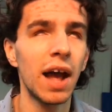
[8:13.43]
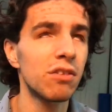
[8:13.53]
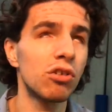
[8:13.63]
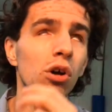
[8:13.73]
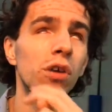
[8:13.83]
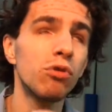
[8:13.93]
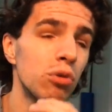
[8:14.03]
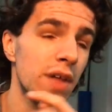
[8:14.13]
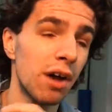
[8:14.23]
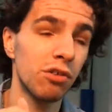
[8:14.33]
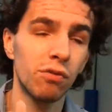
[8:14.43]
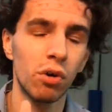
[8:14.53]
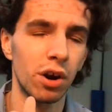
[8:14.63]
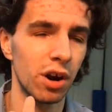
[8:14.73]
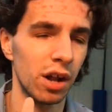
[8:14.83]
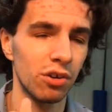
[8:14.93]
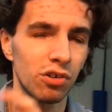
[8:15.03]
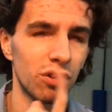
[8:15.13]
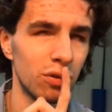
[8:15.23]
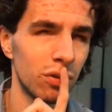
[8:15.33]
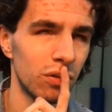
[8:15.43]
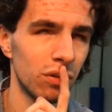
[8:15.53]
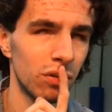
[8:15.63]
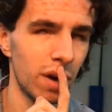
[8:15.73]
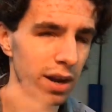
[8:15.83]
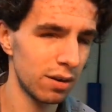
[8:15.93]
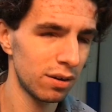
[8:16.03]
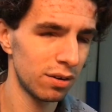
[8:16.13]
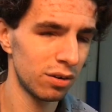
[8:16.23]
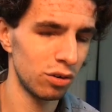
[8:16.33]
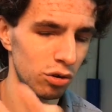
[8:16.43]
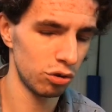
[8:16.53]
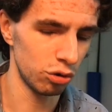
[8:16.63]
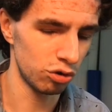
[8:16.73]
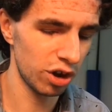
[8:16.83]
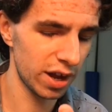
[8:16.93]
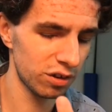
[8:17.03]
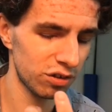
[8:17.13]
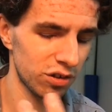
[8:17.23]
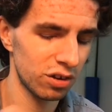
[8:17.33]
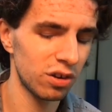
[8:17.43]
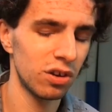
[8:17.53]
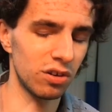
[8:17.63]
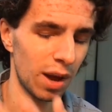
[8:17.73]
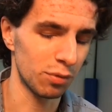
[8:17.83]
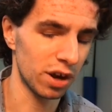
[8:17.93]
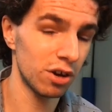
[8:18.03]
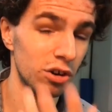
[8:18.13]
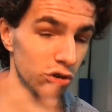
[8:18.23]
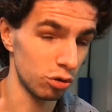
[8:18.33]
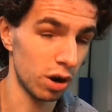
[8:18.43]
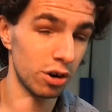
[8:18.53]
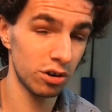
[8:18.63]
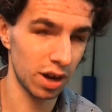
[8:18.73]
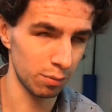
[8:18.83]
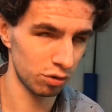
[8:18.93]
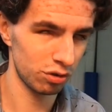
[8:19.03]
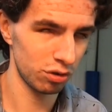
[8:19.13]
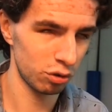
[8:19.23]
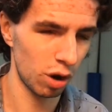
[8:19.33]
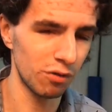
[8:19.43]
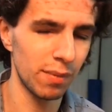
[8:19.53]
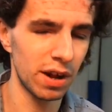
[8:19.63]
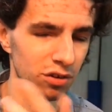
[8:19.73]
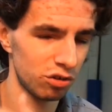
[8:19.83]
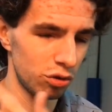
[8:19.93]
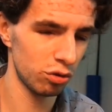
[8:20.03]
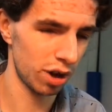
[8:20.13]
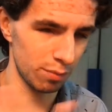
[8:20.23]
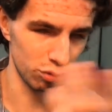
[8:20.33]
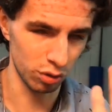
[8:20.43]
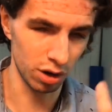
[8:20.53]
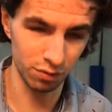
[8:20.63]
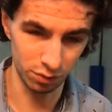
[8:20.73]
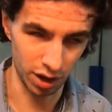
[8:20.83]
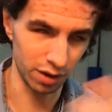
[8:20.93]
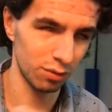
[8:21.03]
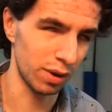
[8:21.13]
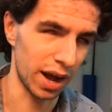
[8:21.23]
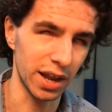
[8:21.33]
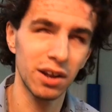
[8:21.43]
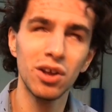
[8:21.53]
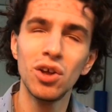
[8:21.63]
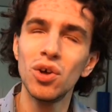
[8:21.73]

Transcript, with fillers: That's a total of $2,400, right? Two checks times 100, 200 times 12 months, 2 times 12. Okay, we got it.